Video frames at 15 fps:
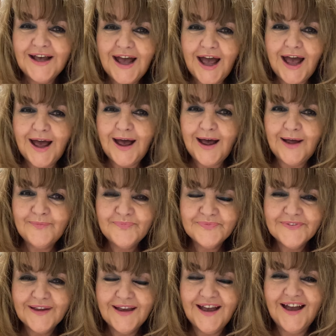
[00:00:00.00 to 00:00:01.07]

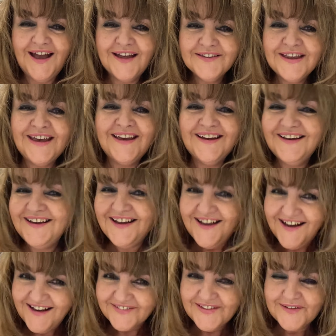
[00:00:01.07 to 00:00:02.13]

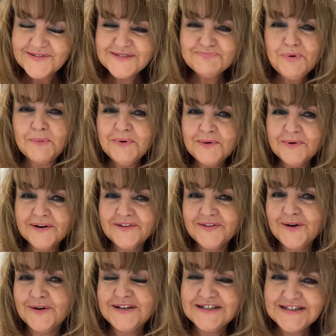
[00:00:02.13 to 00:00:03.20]
That was probably one of the
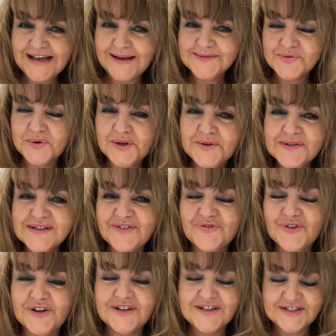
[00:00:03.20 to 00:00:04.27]
only times we used the
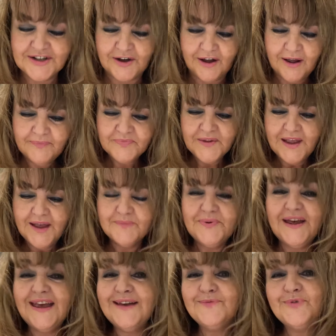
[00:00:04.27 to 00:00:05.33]
front door,
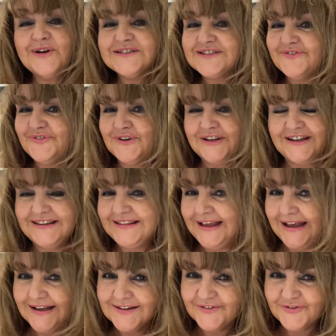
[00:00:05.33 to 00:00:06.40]
but it was a funny
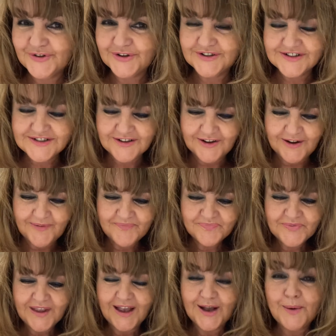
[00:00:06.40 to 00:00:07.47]
thing, the front door,
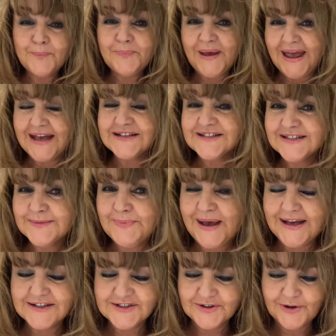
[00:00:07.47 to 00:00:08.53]
compared to the
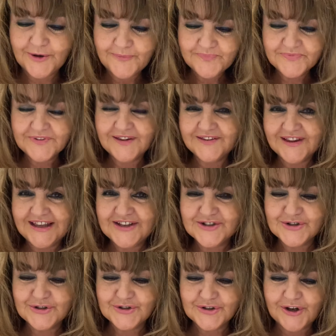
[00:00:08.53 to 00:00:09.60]
back door, the
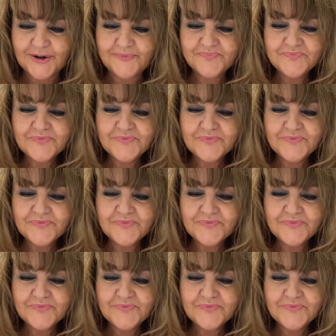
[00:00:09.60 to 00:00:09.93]
kitchen door.